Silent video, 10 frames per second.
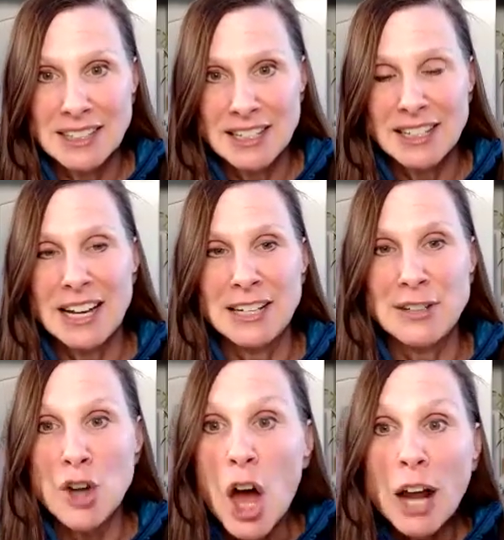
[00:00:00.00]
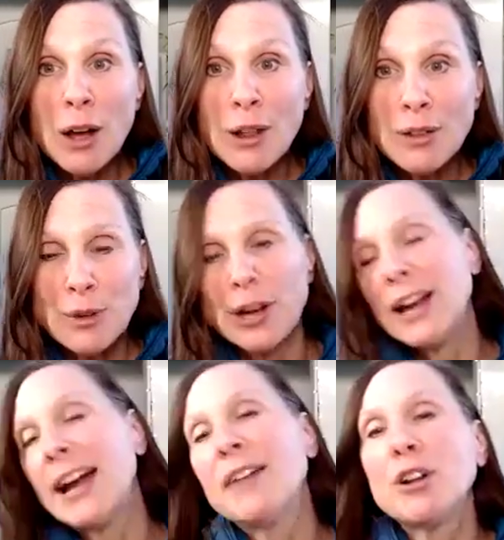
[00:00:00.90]
I not olive oil. I
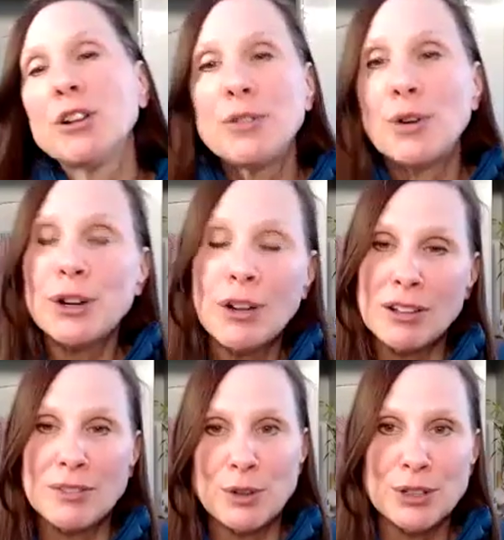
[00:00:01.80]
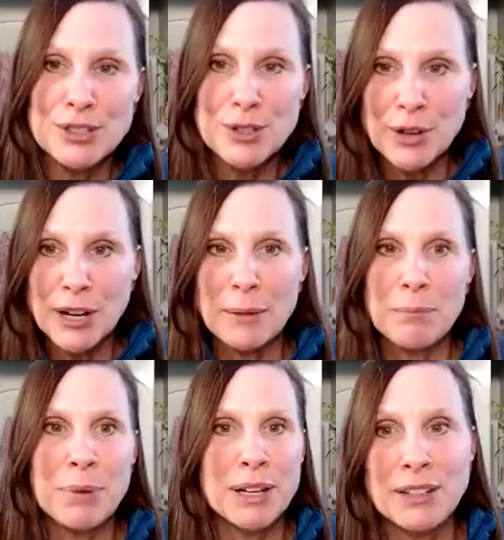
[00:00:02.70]
have olive oil. Olive oil's great.
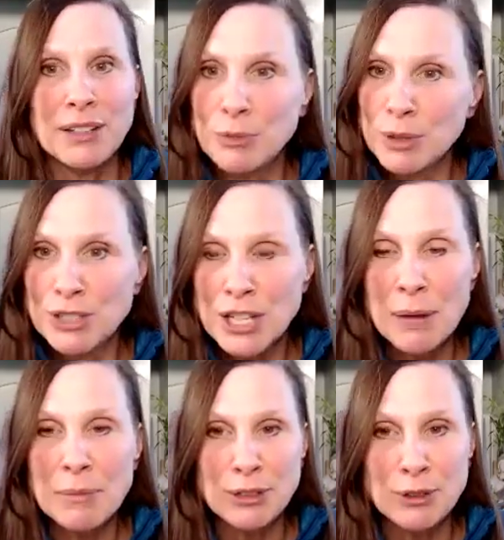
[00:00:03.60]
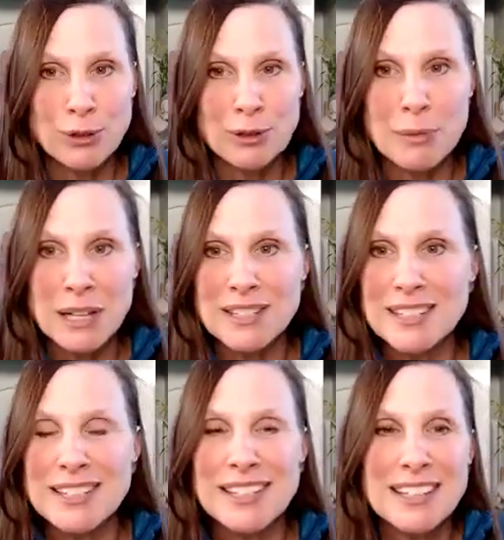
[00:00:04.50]
But in the wintertime, in cooler
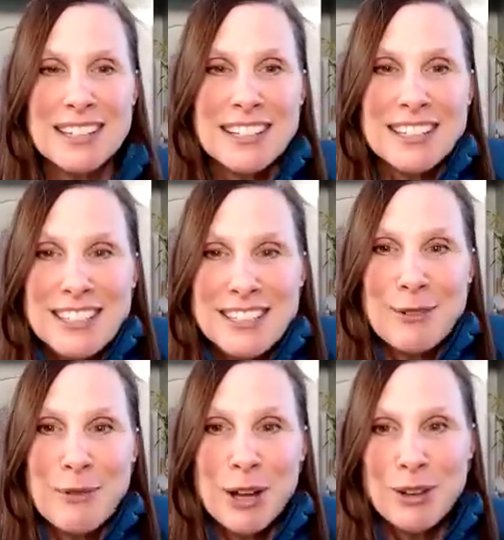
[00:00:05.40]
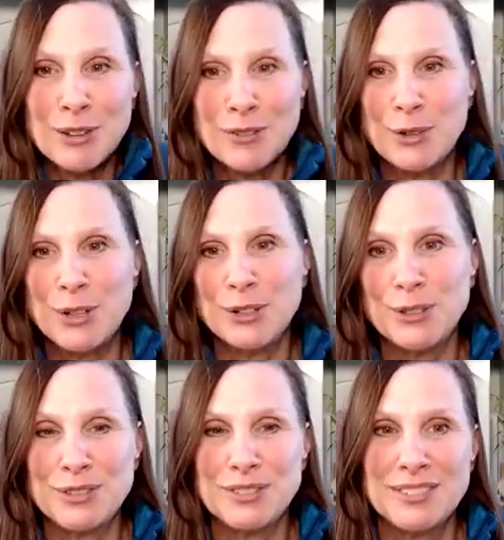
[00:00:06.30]
months, you don't want olive oil,
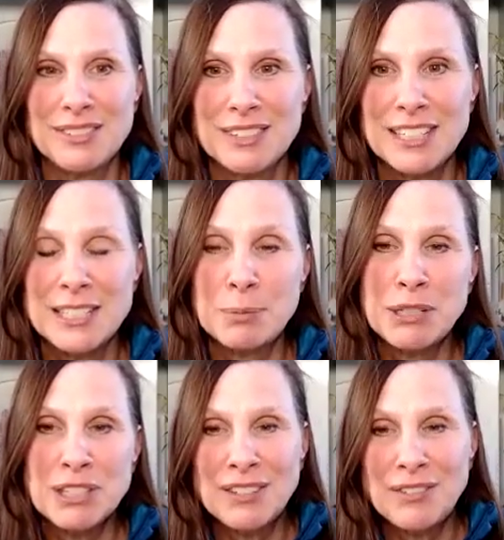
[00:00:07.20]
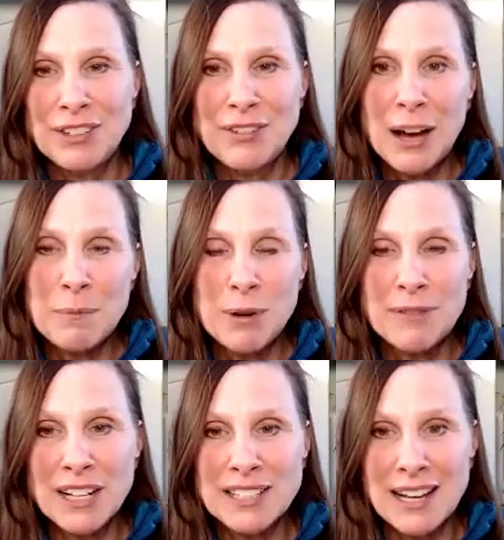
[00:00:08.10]
especially if you've got more
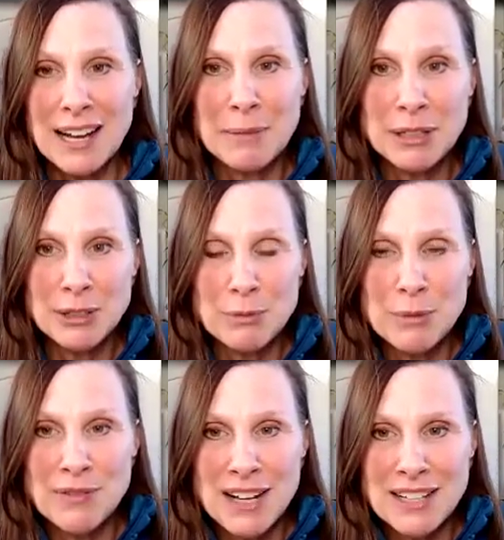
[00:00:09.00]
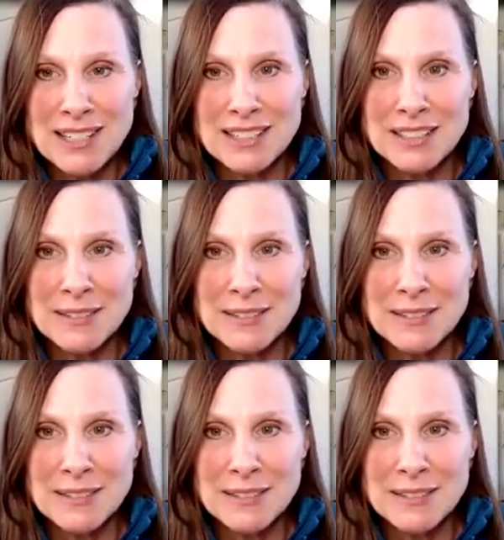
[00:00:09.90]
vata. I'm a little more vata.